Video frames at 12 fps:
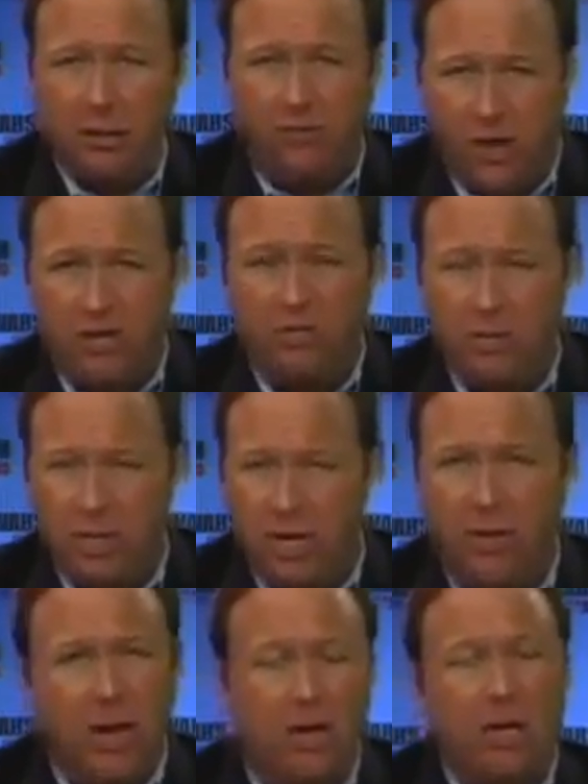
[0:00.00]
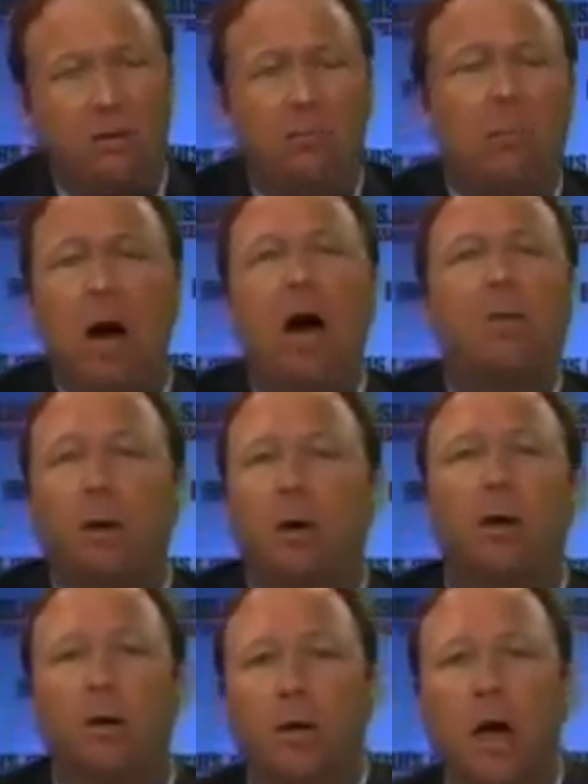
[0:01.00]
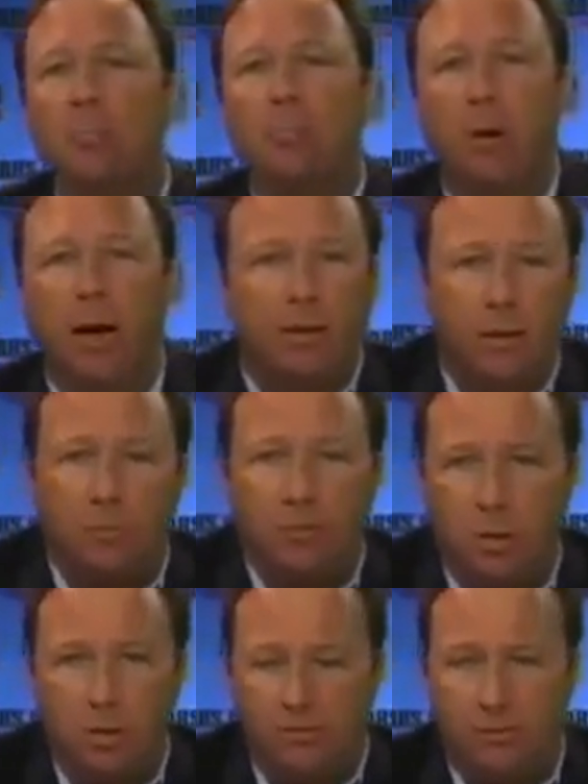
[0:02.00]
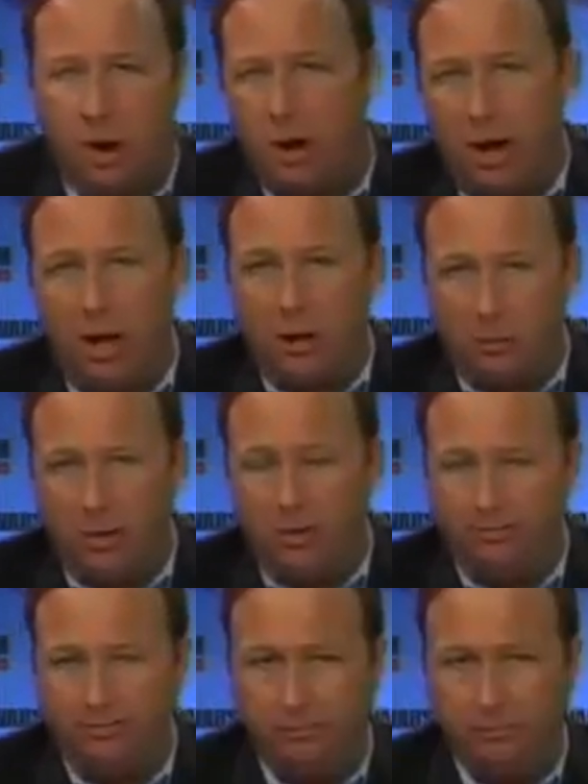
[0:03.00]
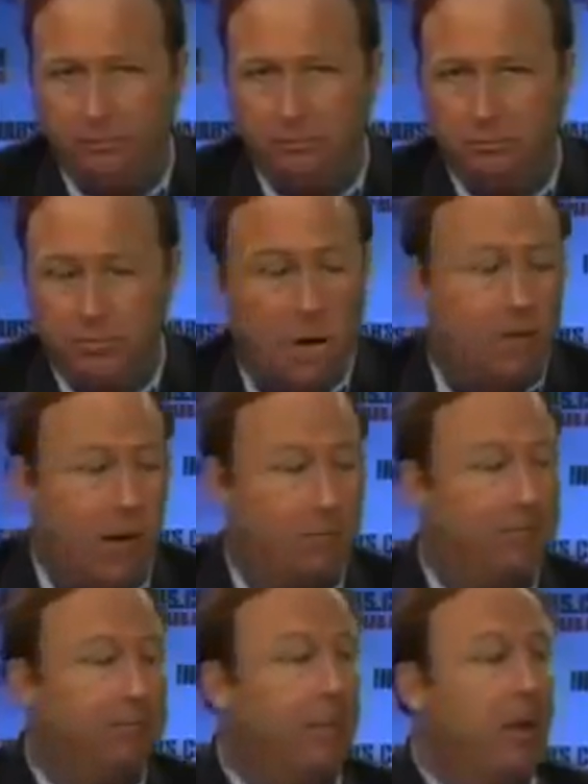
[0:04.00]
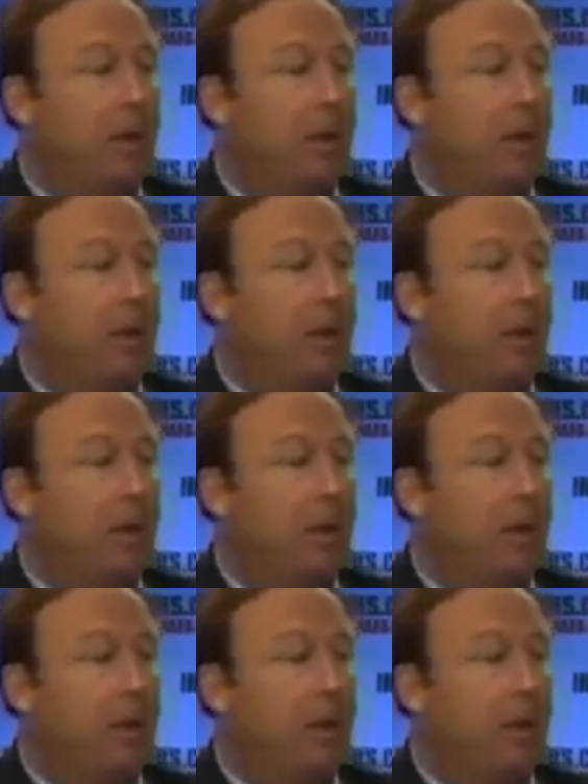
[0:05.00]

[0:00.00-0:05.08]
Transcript: The fix was in. They didn't even bother to upgrade the computer fraud algorithm. Okay.